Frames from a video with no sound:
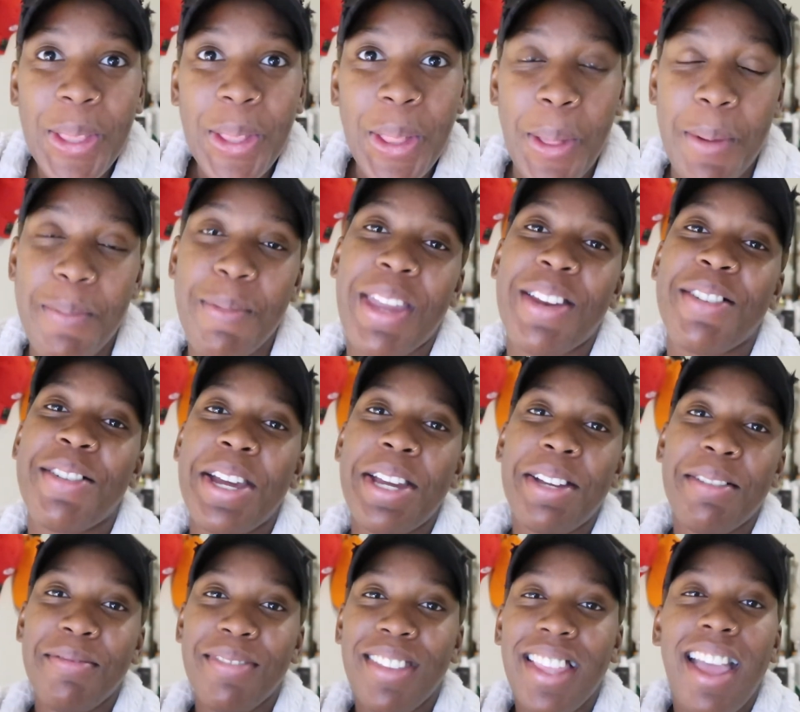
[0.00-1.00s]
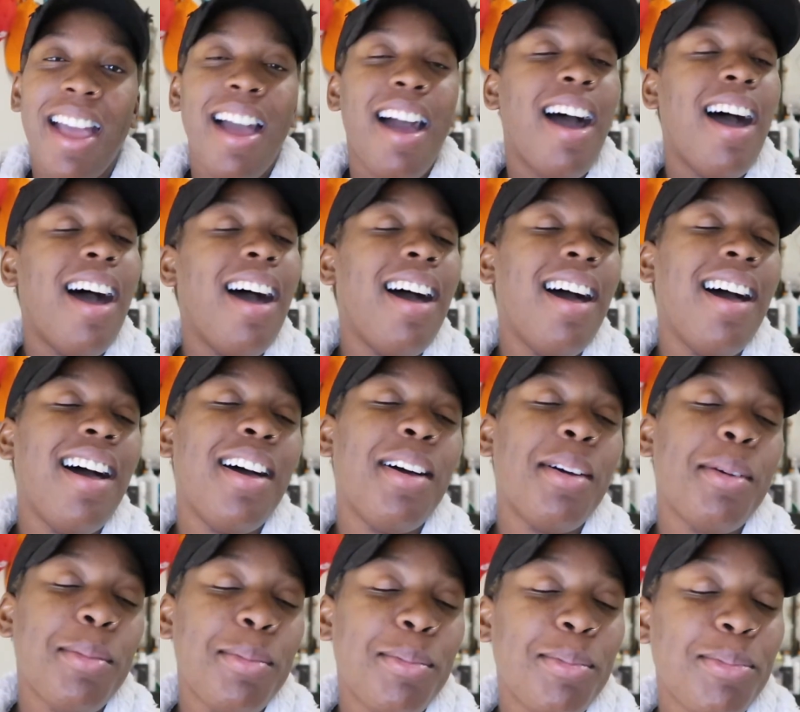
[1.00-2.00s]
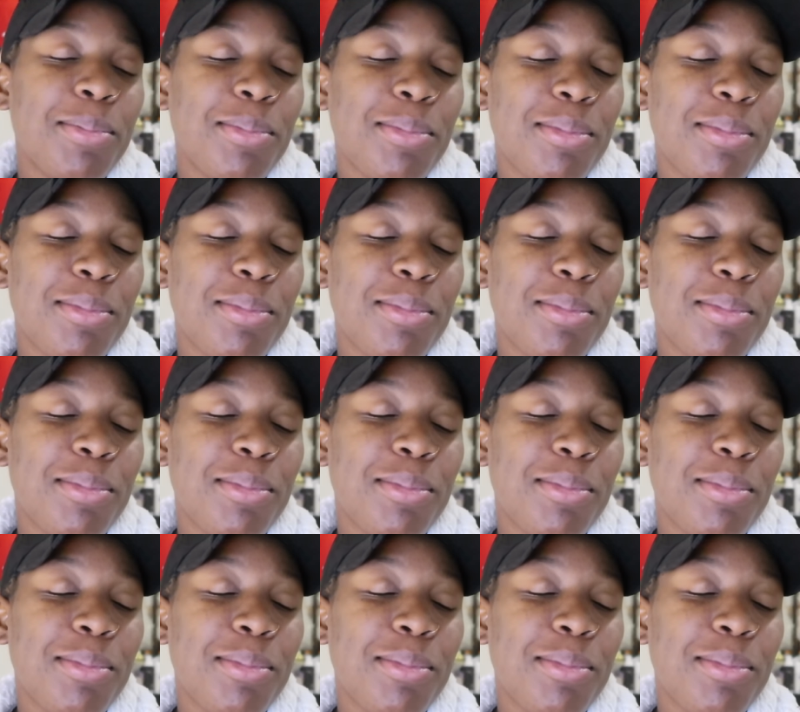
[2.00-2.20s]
look better, right? Um,